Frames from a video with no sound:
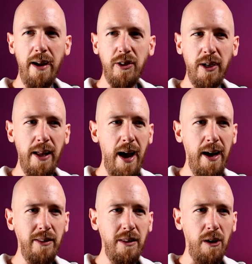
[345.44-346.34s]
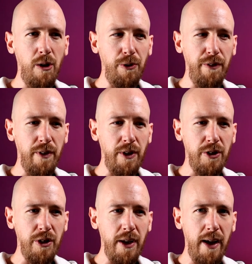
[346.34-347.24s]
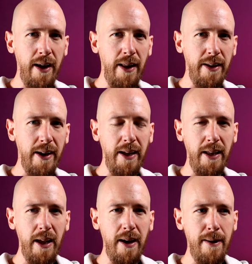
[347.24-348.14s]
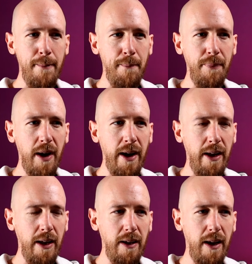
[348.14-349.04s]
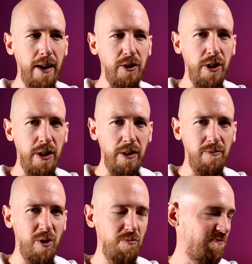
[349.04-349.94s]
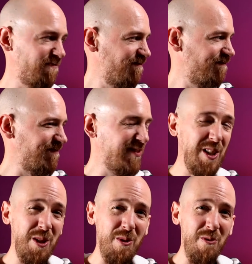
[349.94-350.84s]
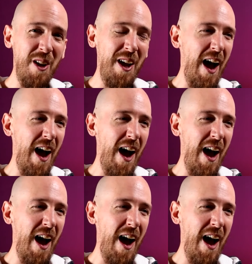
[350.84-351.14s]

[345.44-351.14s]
I actually had the older version, and I actually didn't.